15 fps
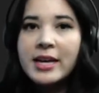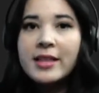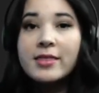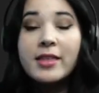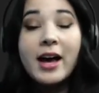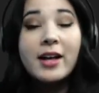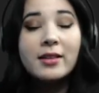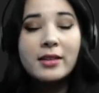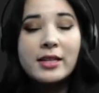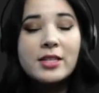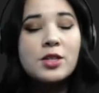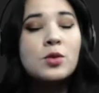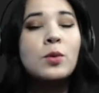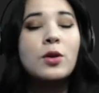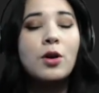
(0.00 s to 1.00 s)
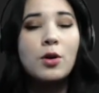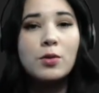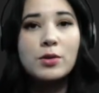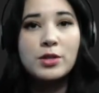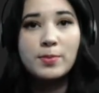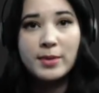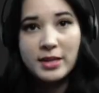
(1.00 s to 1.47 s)
that list will
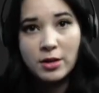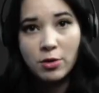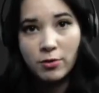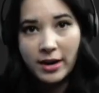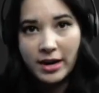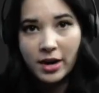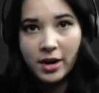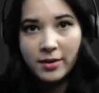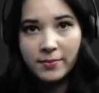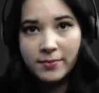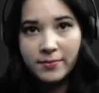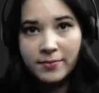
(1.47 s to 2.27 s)
always be greater.